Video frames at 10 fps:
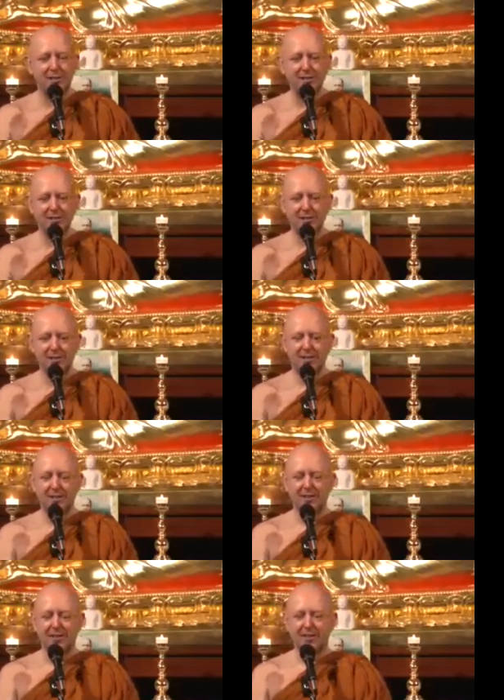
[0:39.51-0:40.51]
things.
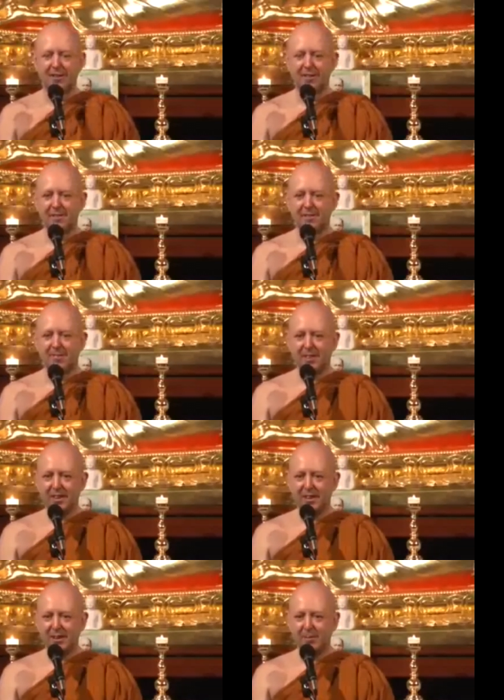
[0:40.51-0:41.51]

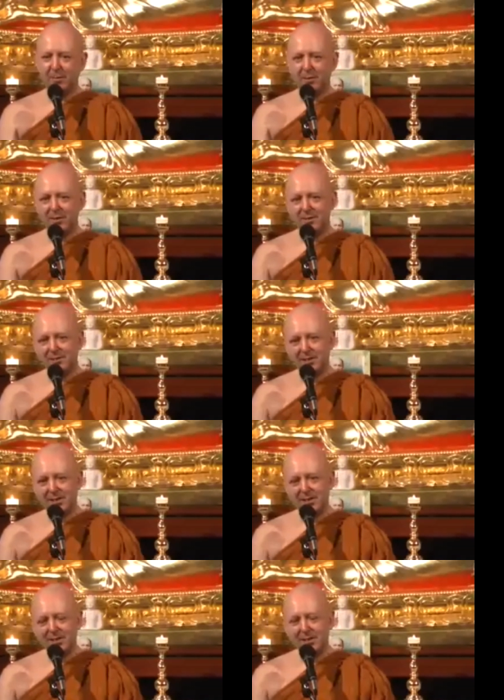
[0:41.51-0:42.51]
And when we
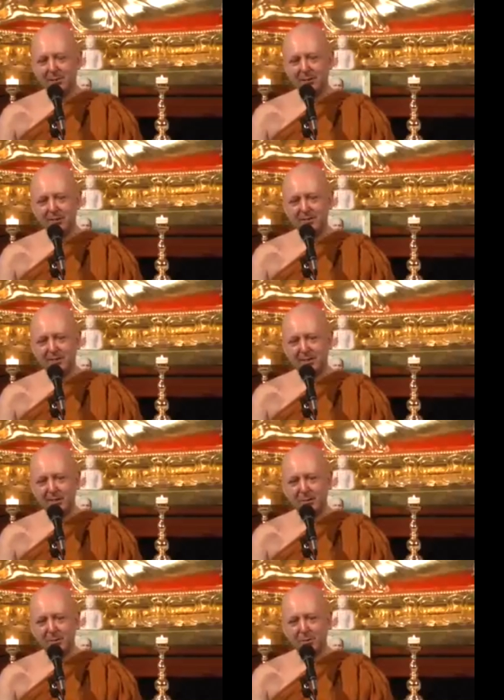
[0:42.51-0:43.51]
understand that, we understand
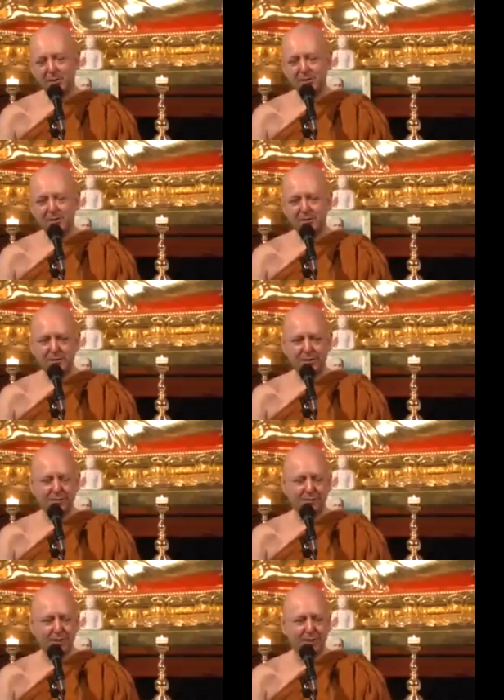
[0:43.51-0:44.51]
the whole question is
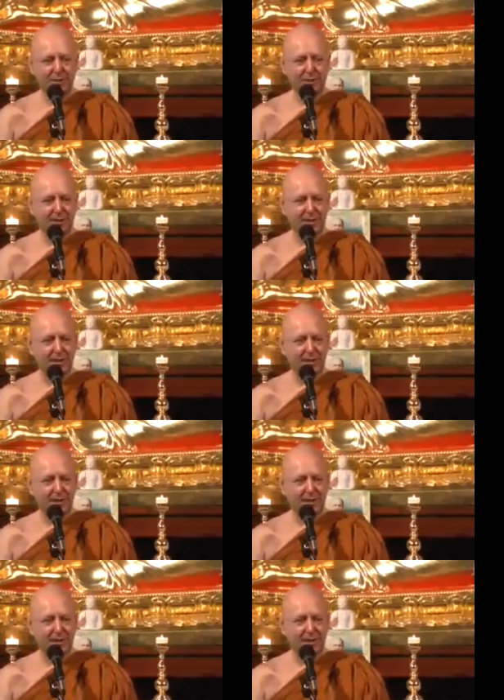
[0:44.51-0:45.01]
nirvana